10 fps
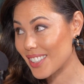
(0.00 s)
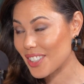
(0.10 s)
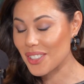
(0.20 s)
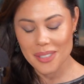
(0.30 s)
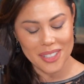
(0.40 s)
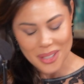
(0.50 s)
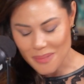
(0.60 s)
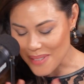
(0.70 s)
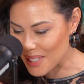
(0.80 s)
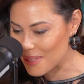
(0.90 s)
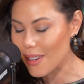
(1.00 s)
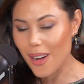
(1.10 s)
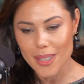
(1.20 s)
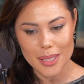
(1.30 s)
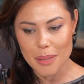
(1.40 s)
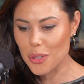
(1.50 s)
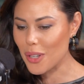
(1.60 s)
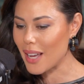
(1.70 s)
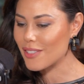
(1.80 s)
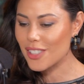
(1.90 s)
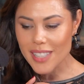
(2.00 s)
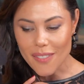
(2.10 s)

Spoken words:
Your dessert menu is awesome. You had